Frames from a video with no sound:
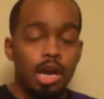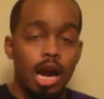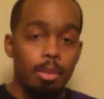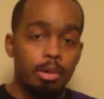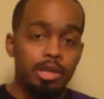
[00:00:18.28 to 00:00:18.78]

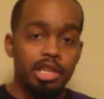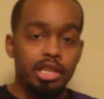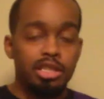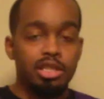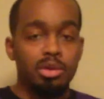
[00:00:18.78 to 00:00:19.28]
I
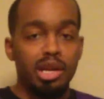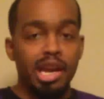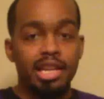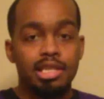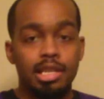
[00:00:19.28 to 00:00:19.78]
appreciate you tuning
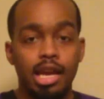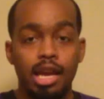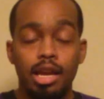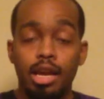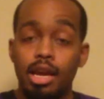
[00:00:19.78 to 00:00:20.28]
in
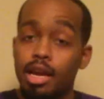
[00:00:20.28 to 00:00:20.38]
today.